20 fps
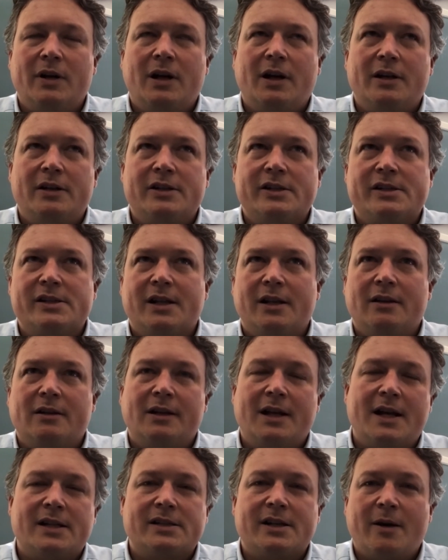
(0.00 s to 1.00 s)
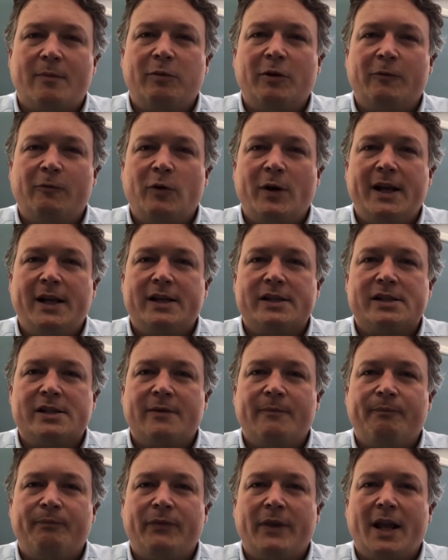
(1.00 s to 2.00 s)
just in the last couple of
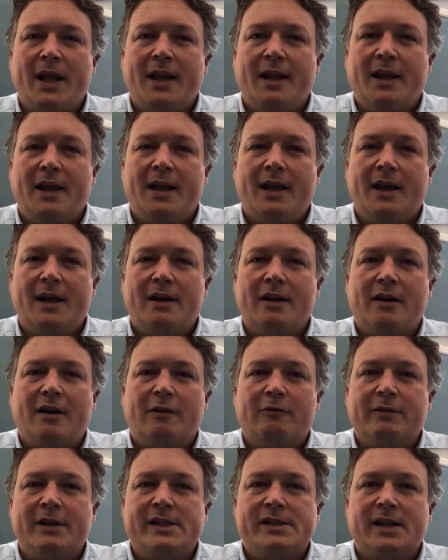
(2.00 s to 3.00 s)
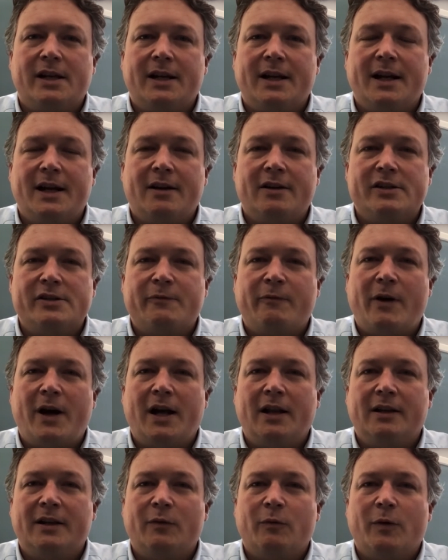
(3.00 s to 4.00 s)
weeks. And our recent CARES
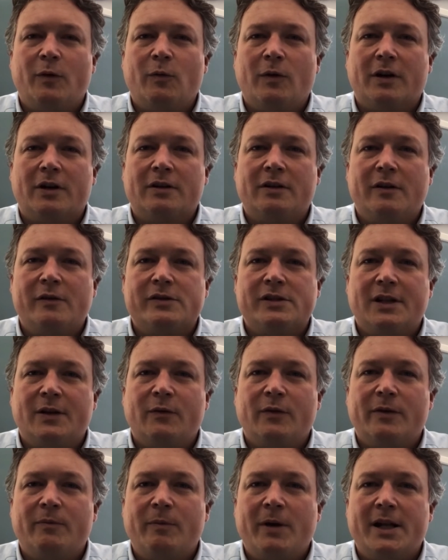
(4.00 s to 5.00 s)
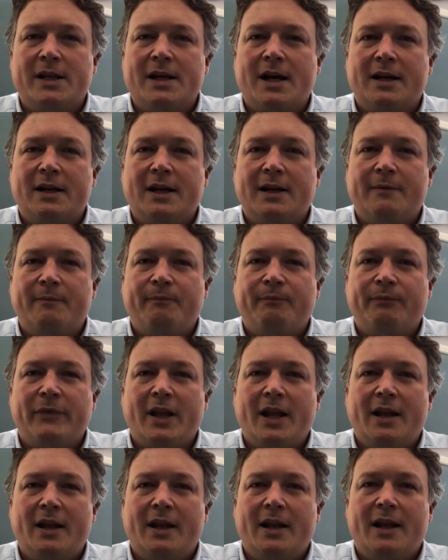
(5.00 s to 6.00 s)
filing, we work closely with Pentucket,
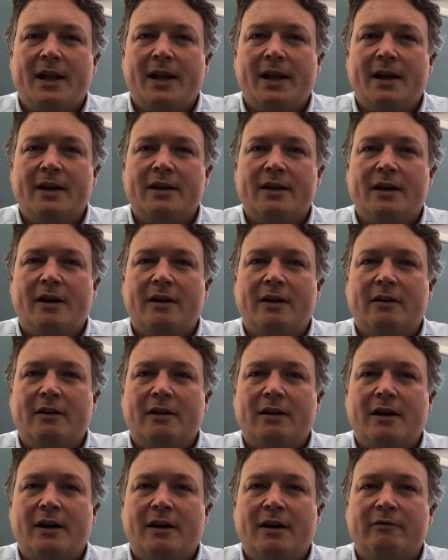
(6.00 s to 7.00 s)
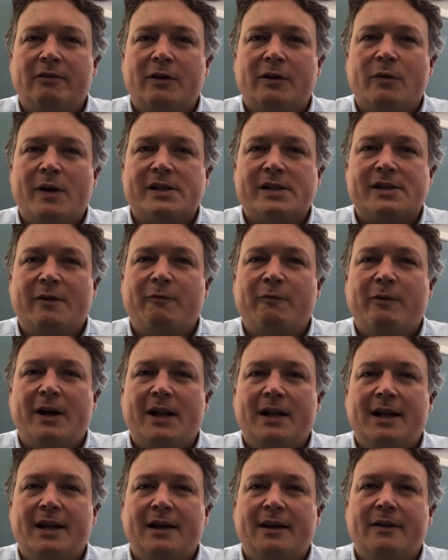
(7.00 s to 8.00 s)
and our requested
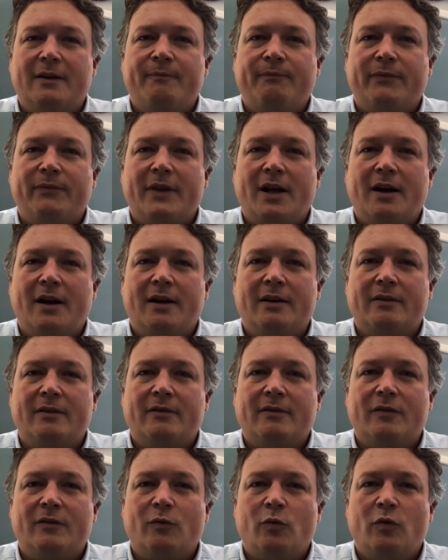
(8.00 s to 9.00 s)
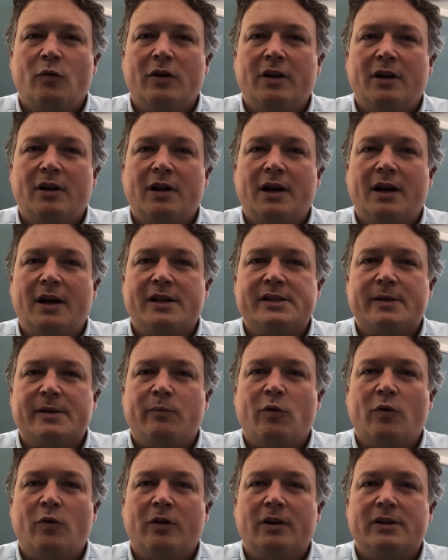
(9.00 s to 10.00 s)
funding would
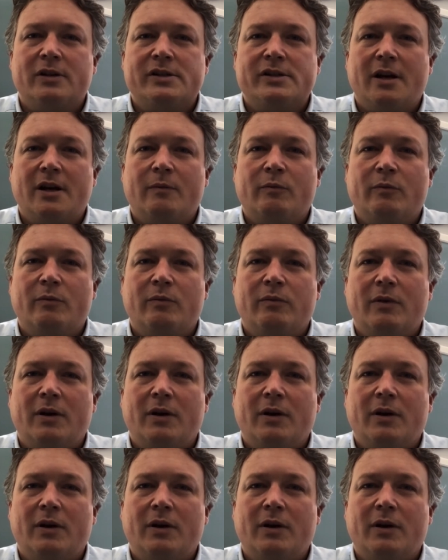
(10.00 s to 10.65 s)
support some